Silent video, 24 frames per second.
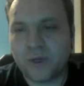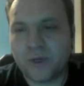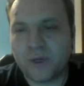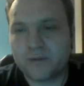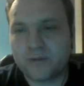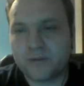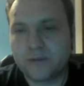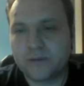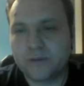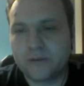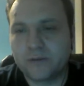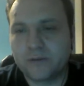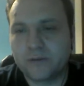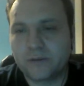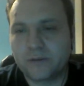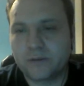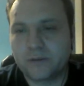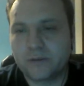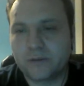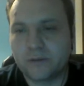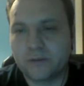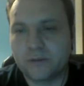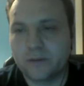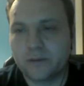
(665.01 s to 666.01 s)
pattern.
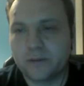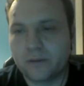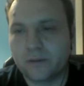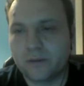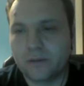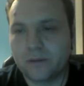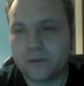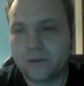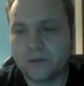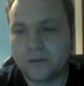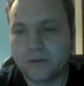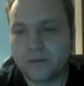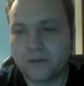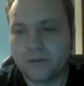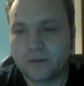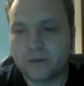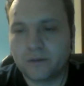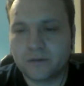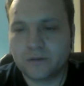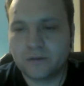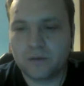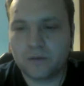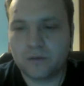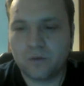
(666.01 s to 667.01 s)

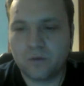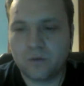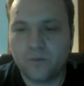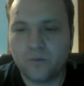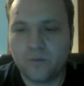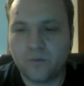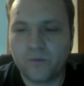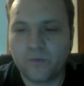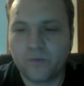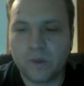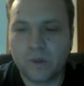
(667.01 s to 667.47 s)
Uh, so